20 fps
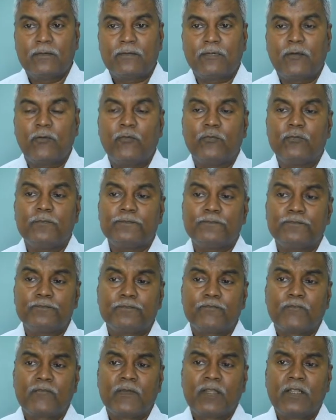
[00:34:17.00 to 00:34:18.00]
Now,
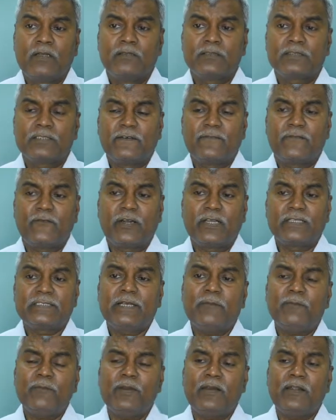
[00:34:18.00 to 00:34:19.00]
say for
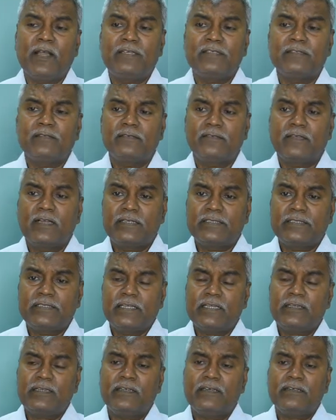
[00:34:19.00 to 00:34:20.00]
example, I
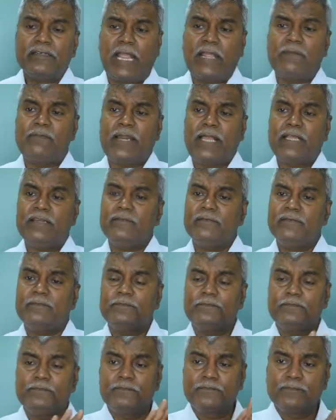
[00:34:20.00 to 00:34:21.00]
take a timeline
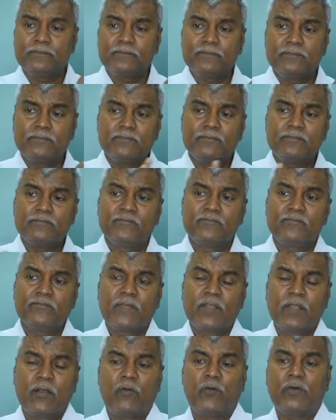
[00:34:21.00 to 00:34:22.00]

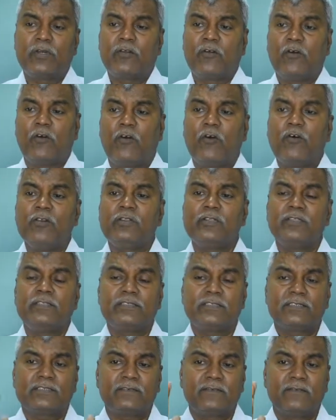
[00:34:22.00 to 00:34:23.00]
when all
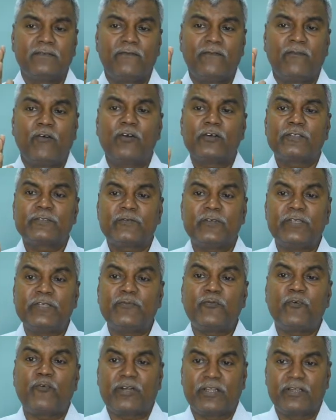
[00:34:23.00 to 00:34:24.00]
these faults were
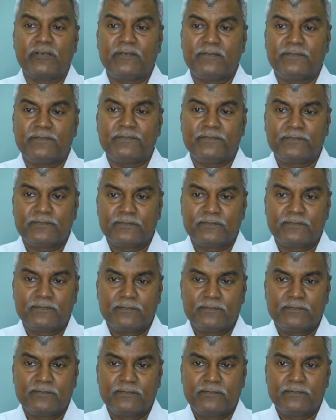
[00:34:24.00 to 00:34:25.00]
reported.
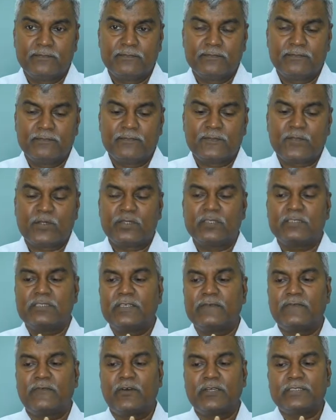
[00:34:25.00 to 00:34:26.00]
Okay,
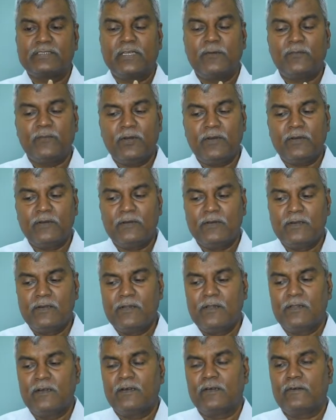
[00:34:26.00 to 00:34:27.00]
say for example,
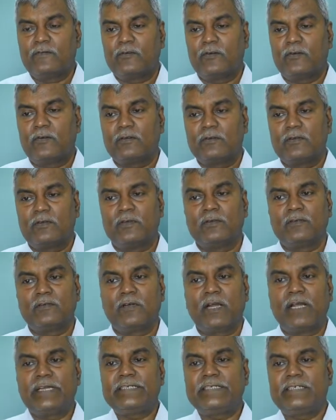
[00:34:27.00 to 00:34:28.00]
for
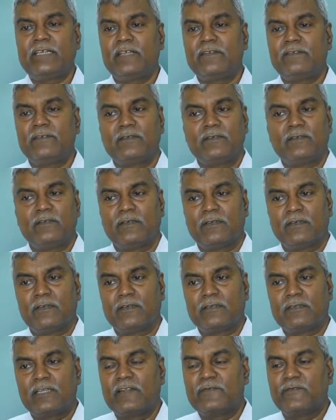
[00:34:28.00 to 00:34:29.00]
the ITI
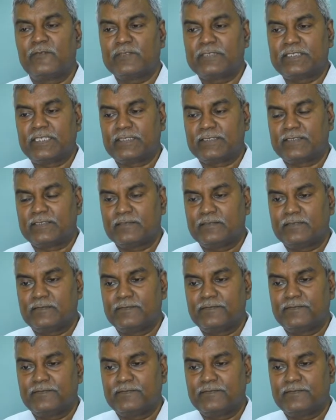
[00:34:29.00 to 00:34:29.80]
telephone sets,